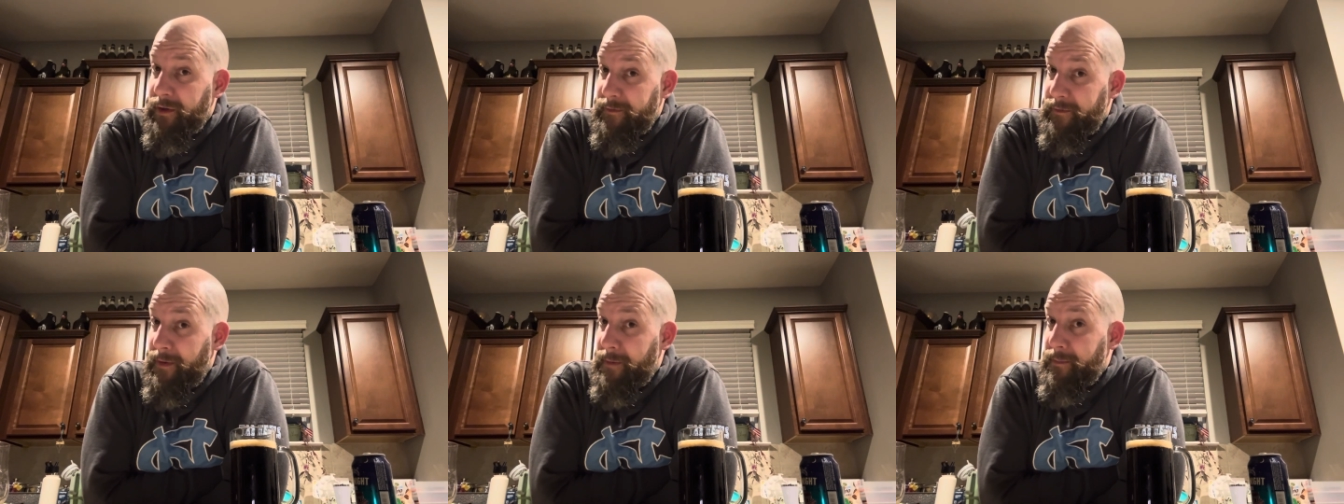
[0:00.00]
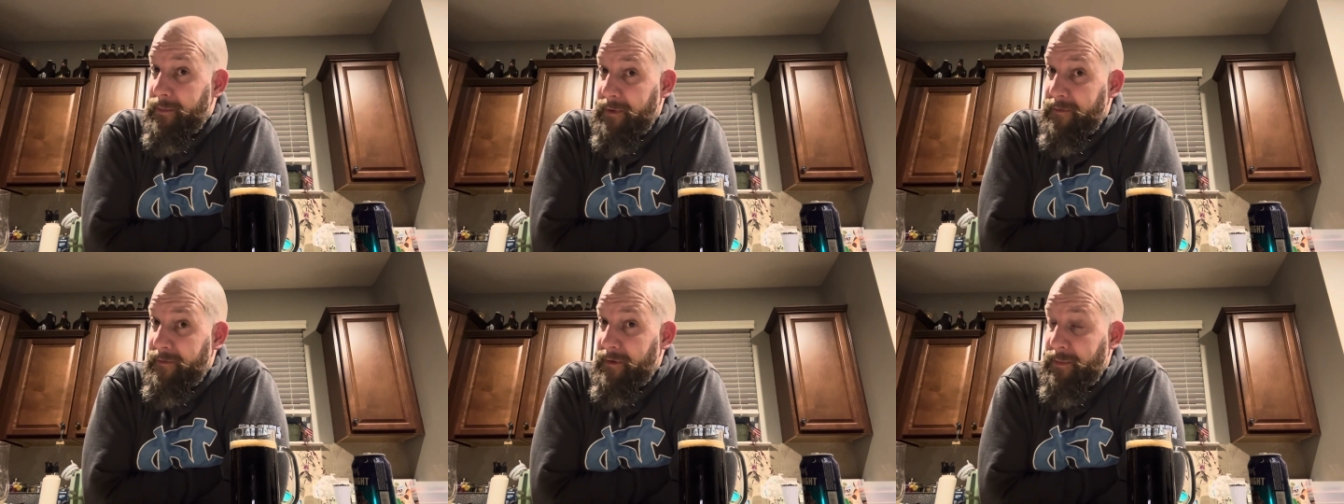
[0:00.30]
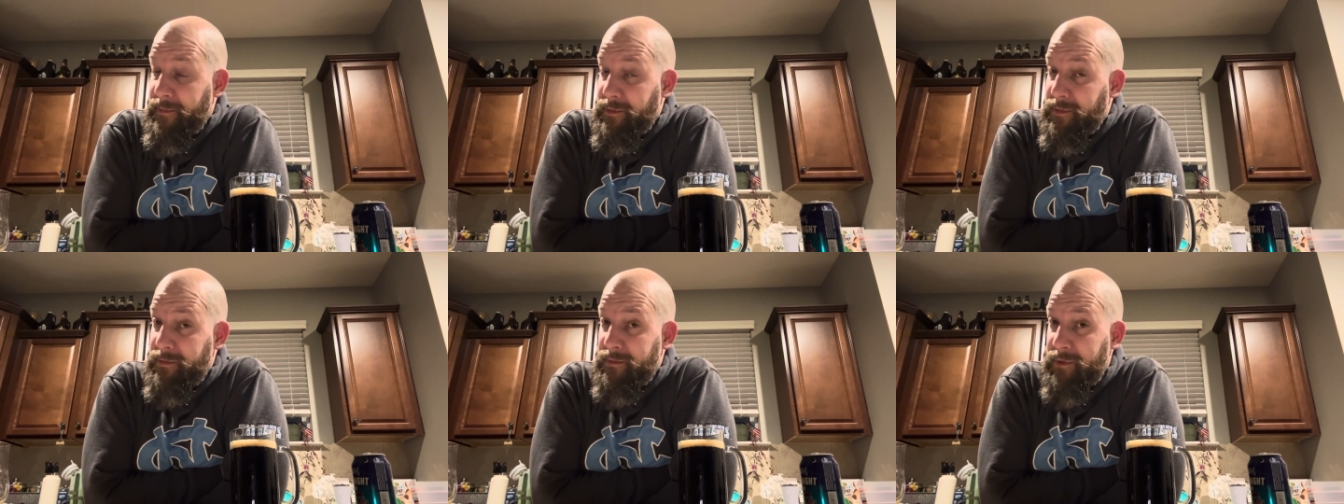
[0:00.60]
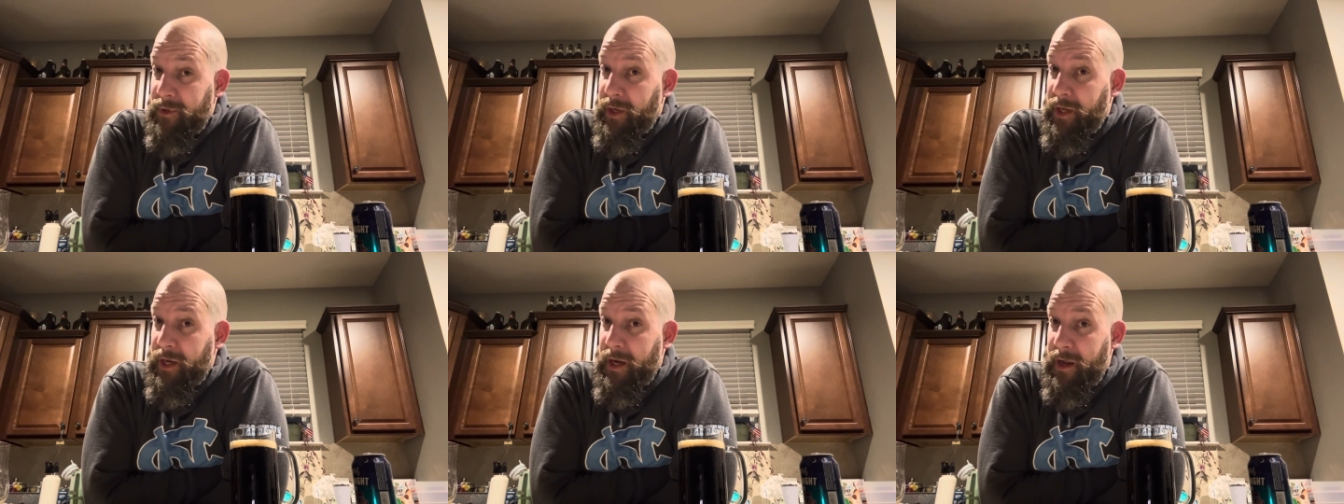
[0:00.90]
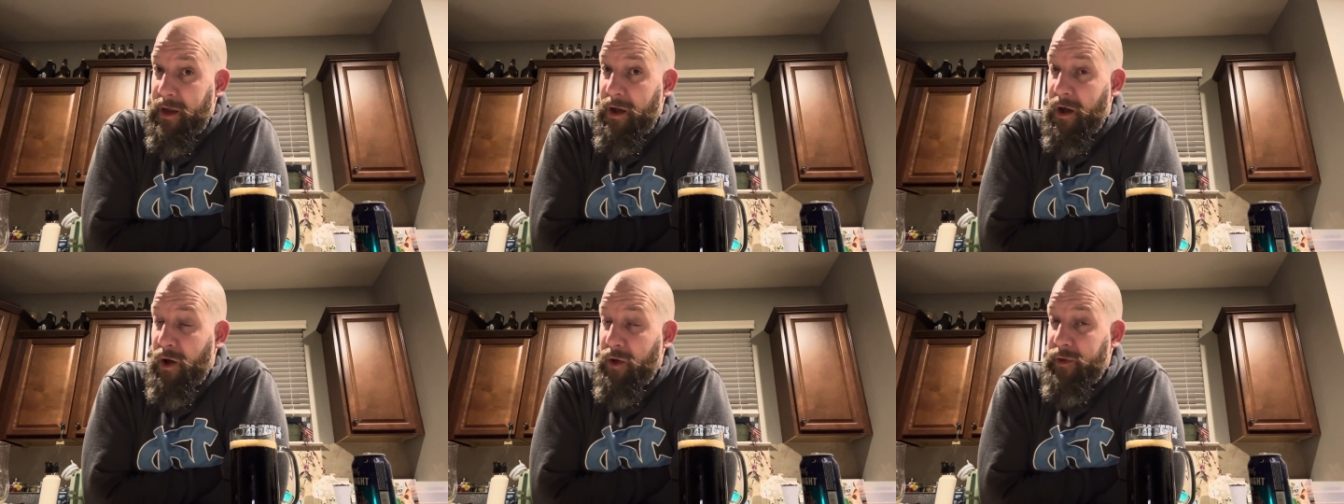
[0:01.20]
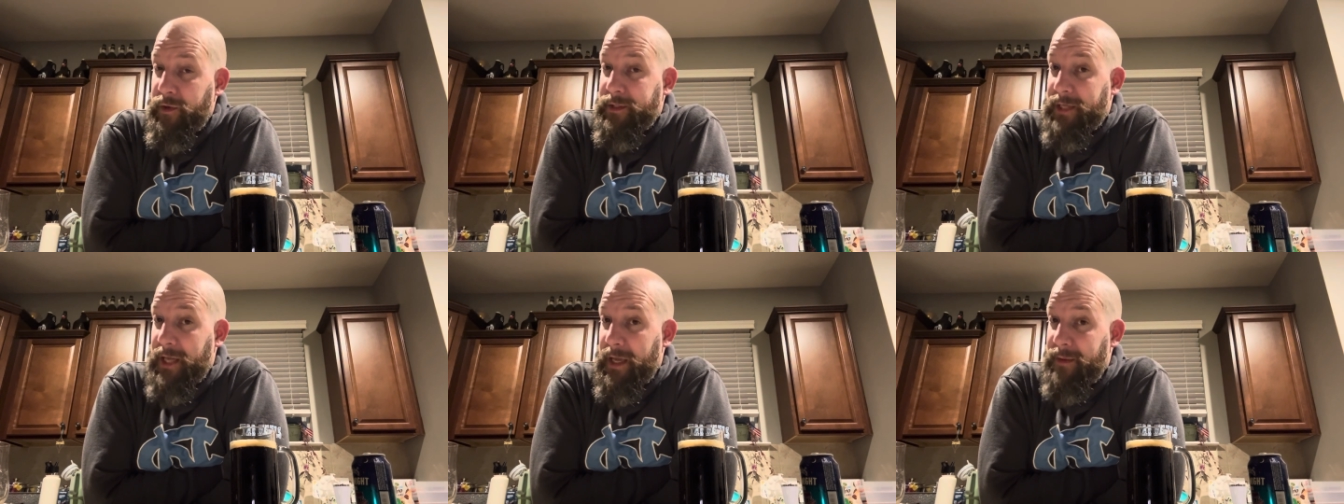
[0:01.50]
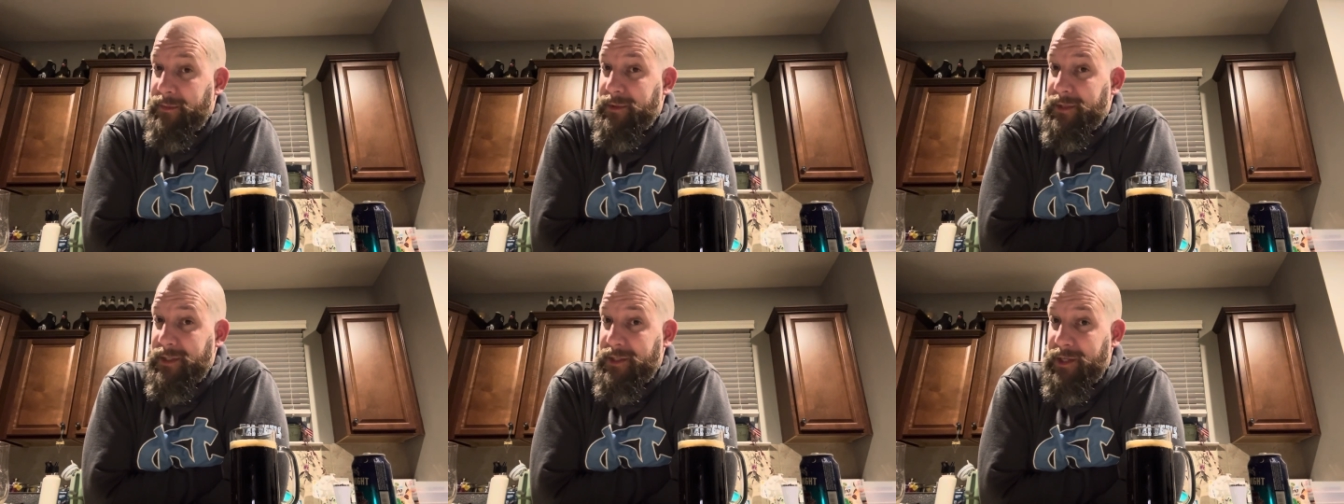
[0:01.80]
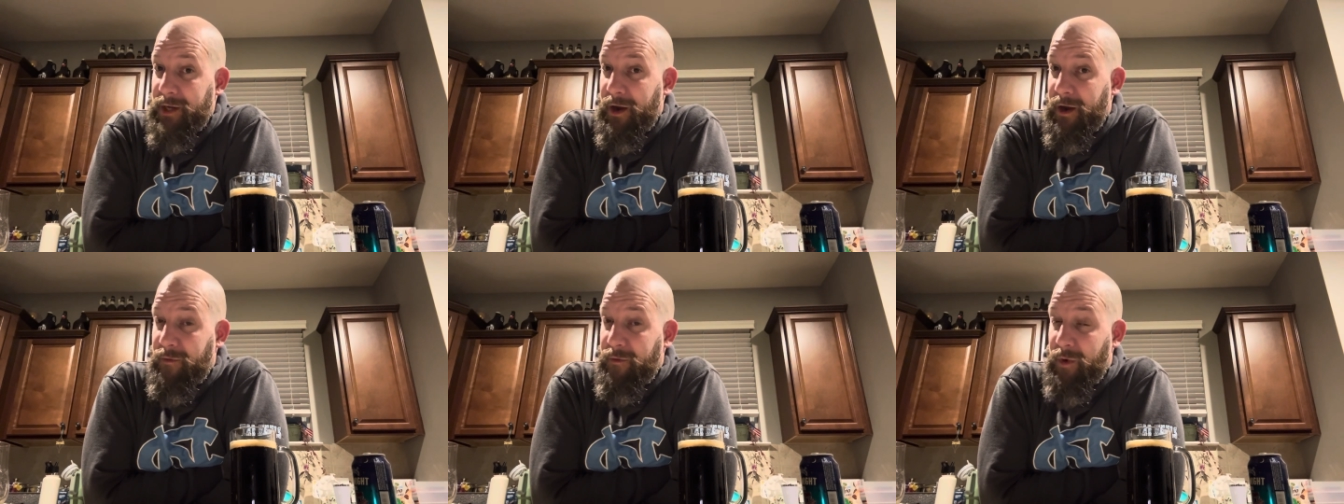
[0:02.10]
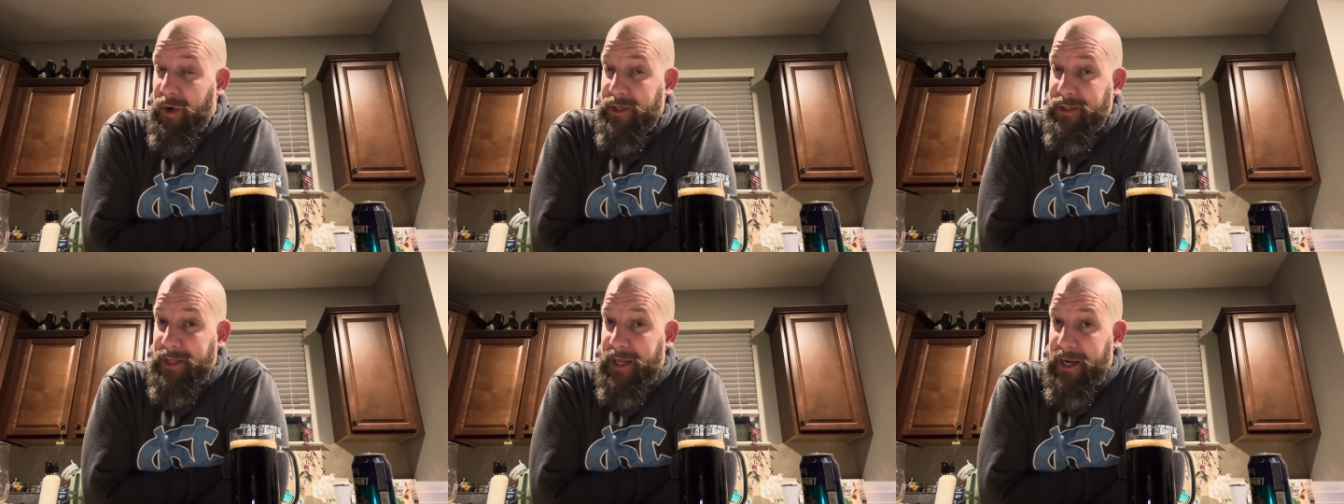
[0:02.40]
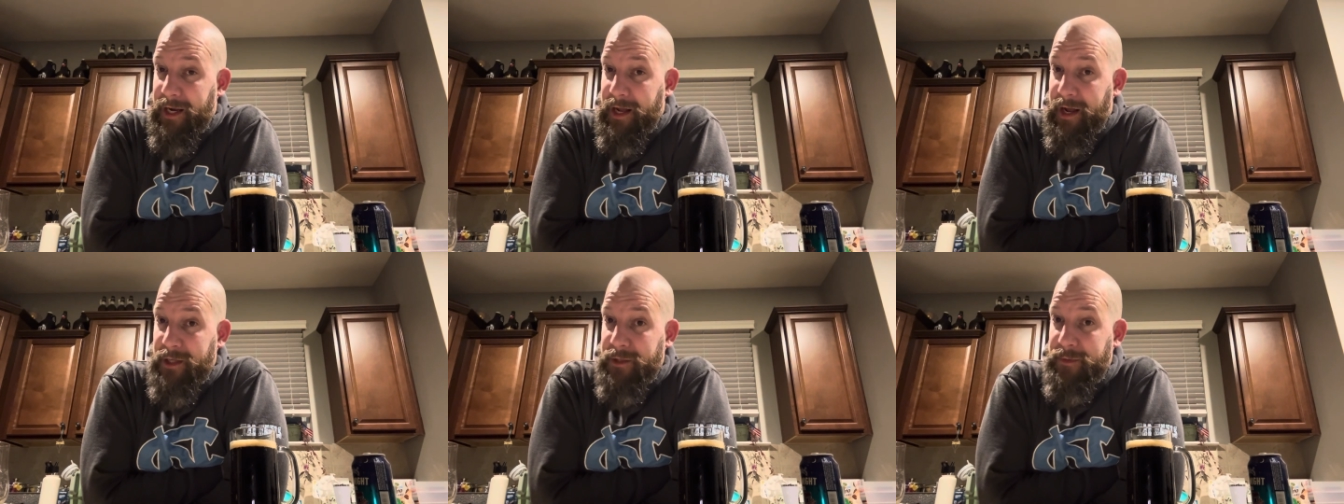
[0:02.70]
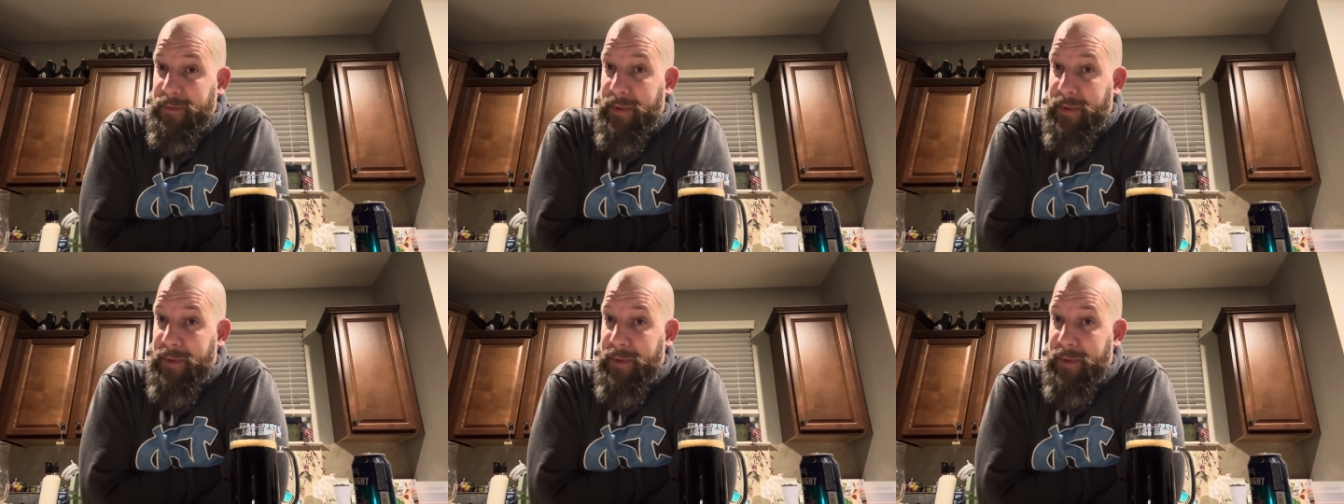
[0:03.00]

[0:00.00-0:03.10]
If I'm if I'm looking at all the teams this year, I've watched a lot of college